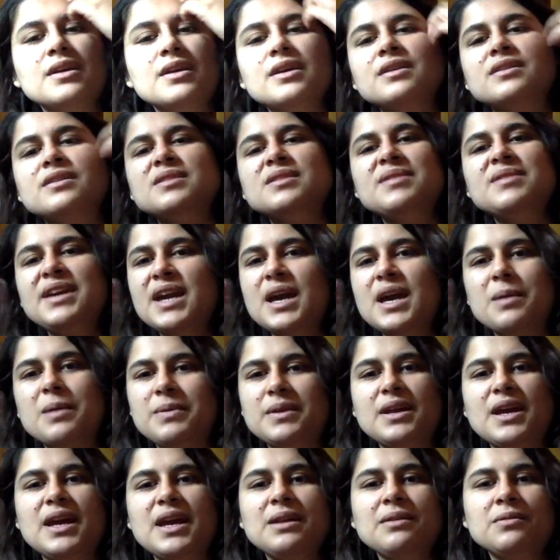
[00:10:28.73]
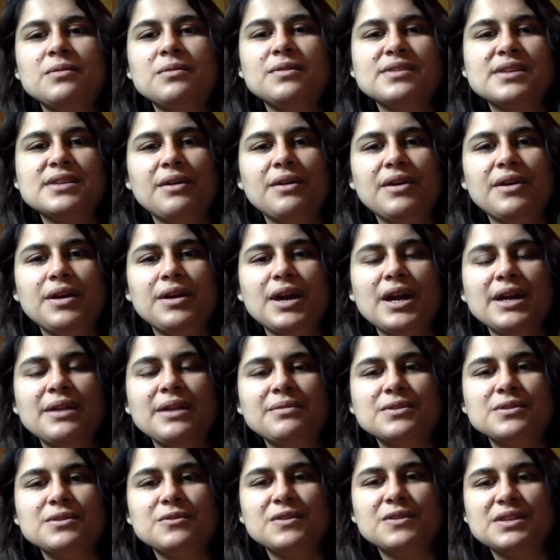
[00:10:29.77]
something happened. I don't know exactly. I
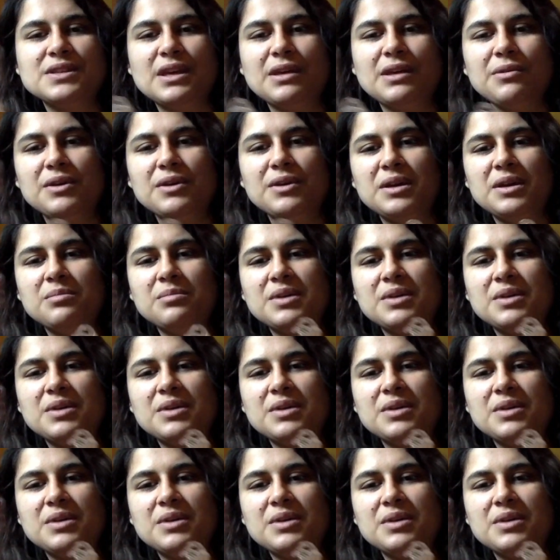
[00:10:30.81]
wasn't exactly looking,